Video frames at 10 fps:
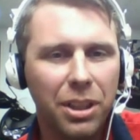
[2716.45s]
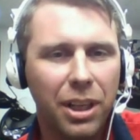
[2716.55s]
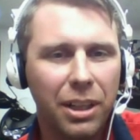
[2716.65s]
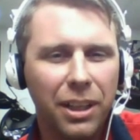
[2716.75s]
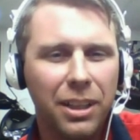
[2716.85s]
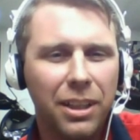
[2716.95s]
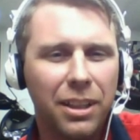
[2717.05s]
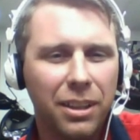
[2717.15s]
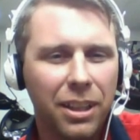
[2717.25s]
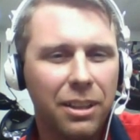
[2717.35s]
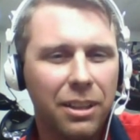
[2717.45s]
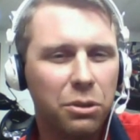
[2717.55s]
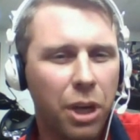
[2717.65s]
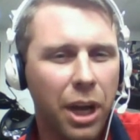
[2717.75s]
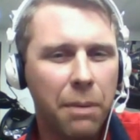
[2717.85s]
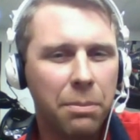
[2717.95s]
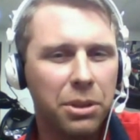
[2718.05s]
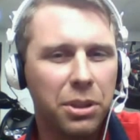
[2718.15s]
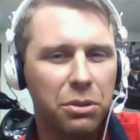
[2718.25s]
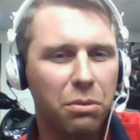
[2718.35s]
I think is what happens
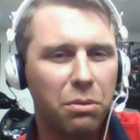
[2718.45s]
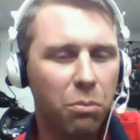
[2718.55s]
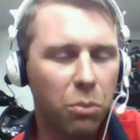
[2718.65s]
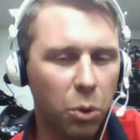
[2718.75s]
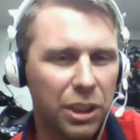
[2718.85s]
here is the more